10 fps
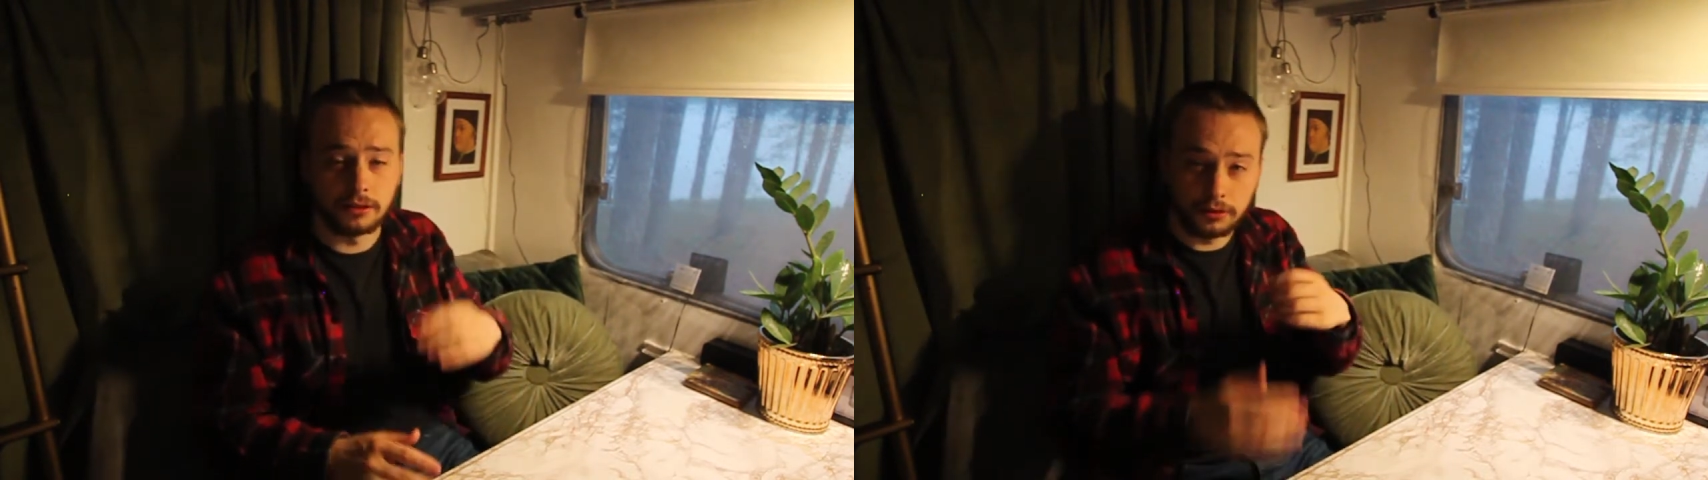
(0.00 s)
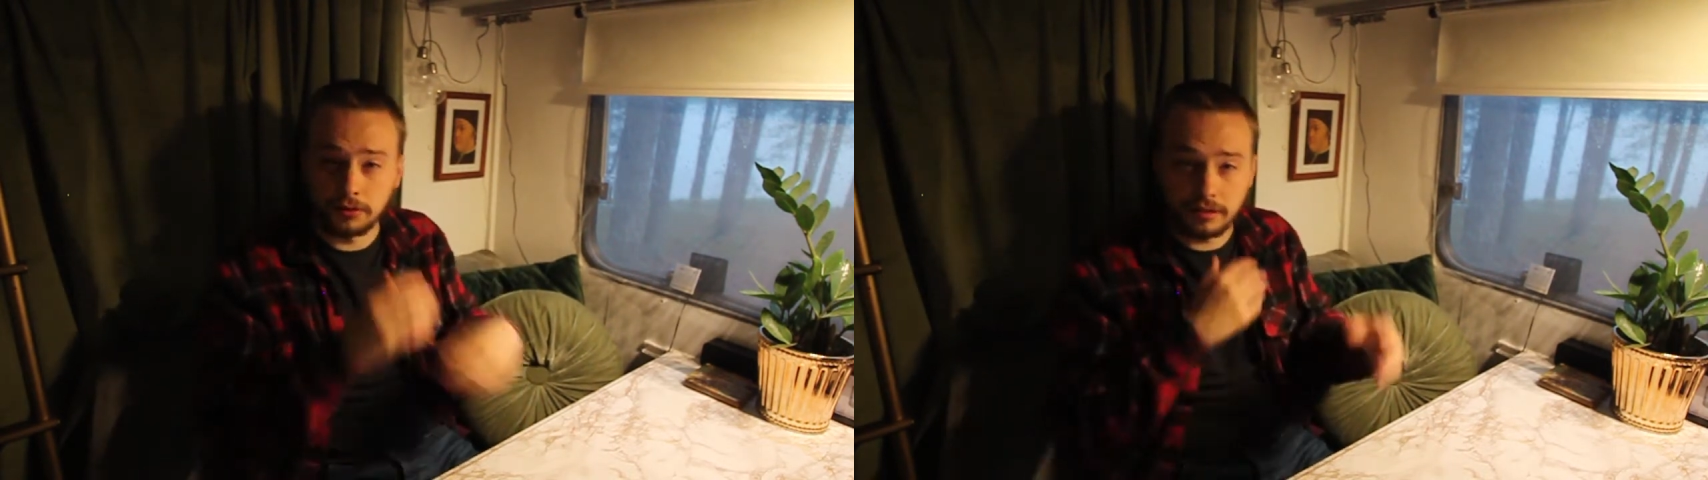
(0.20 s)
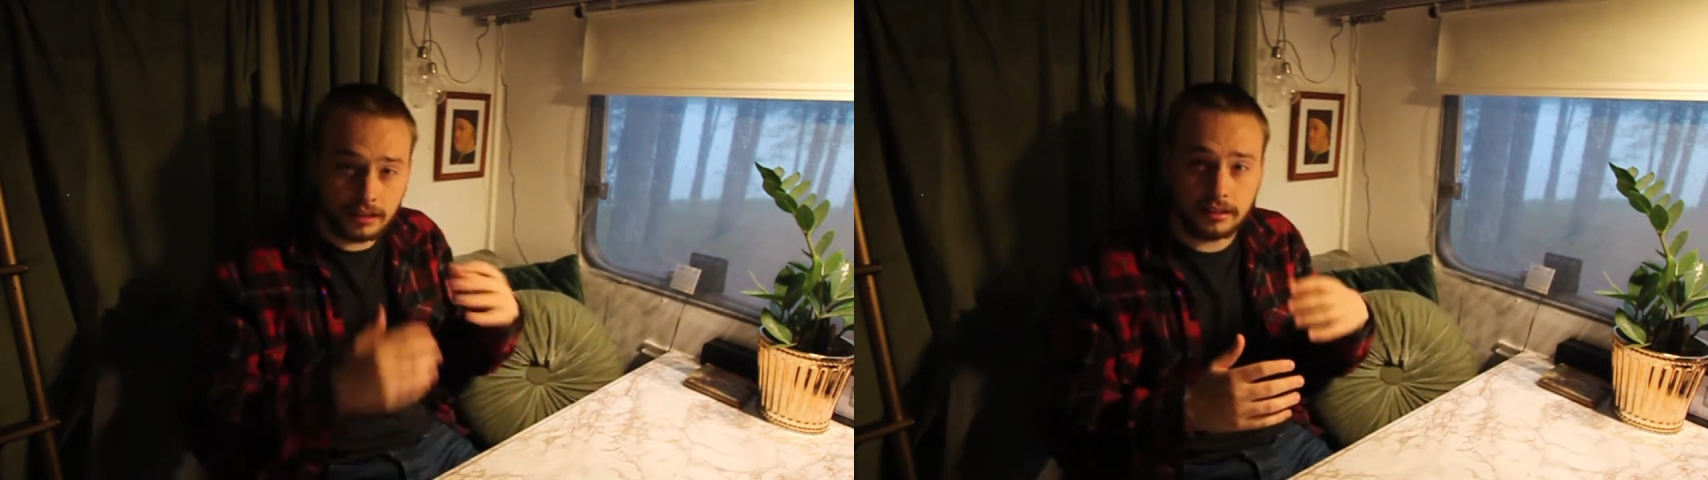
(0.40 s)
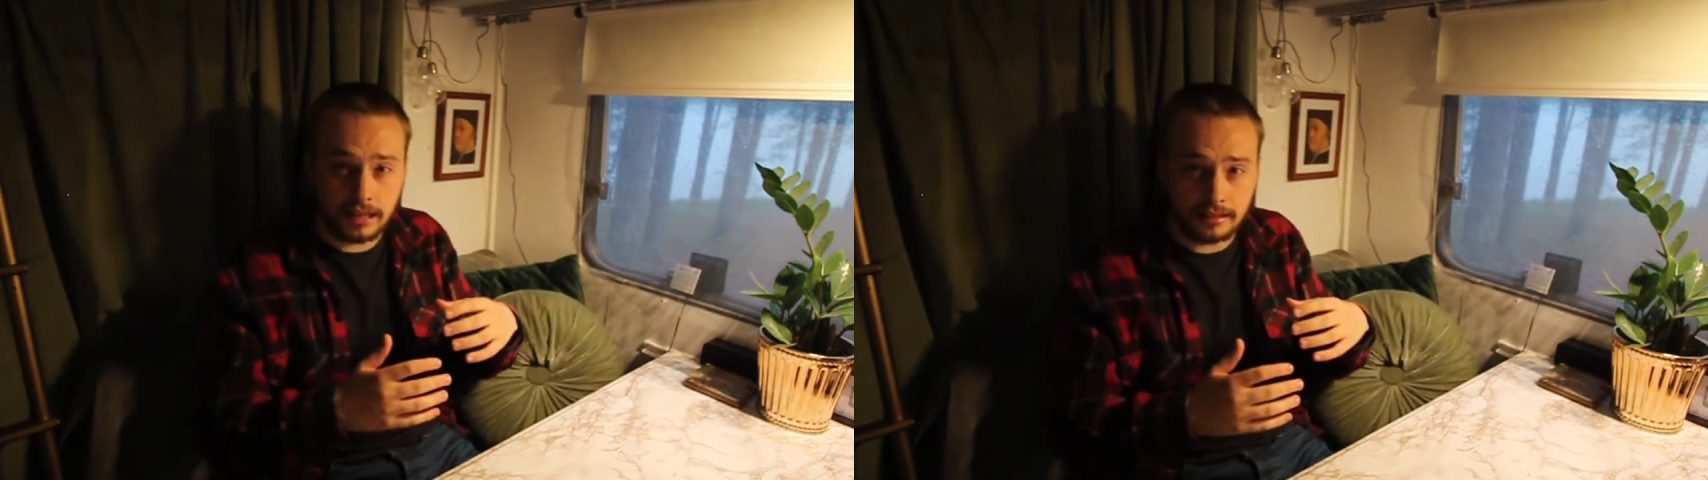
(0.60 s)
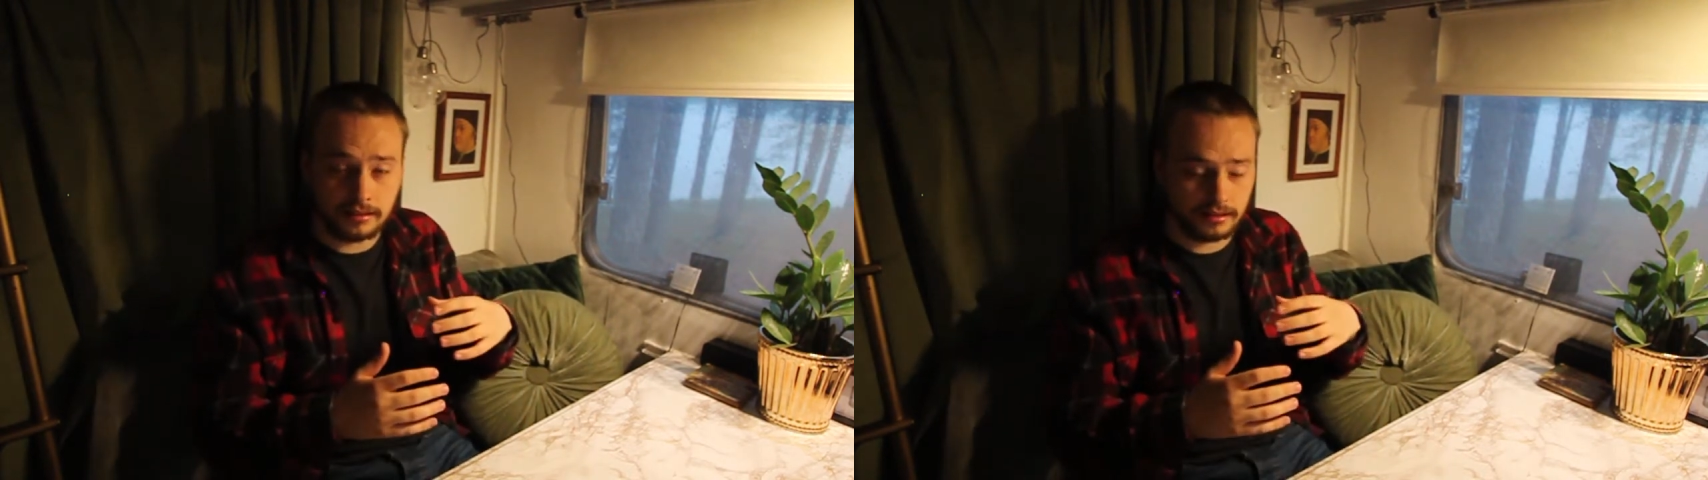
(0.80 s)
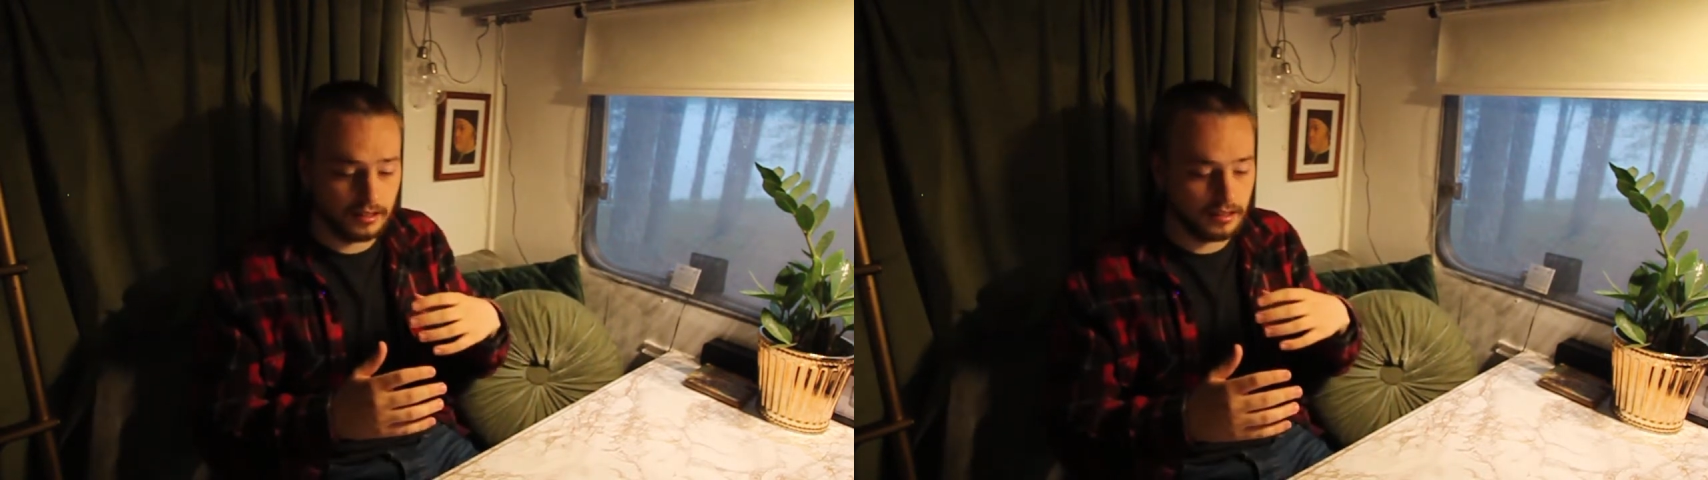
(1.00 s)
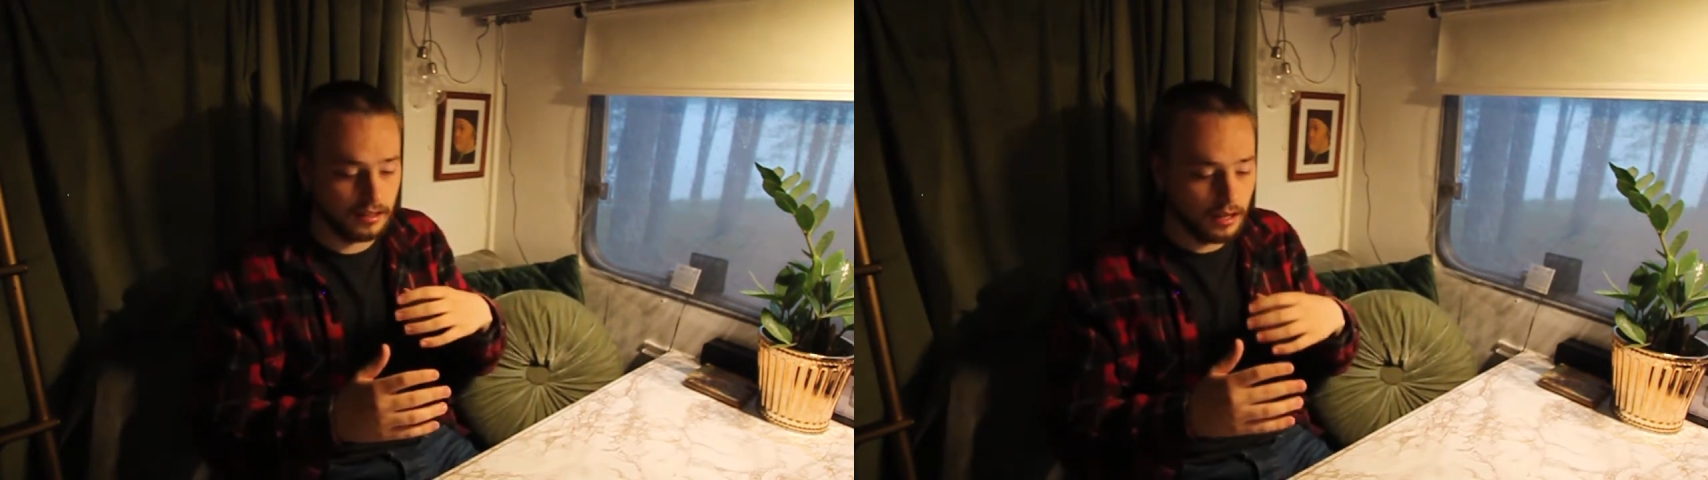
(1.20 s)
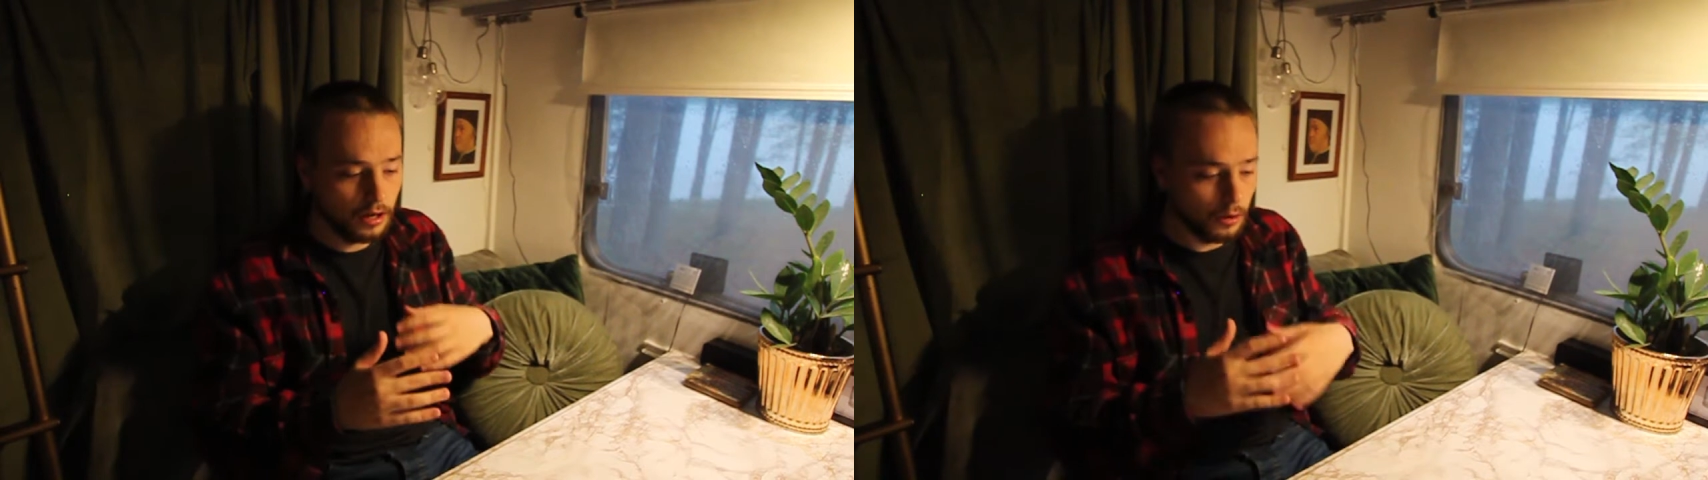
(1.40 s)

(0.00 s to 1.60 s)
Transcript: who you see dancing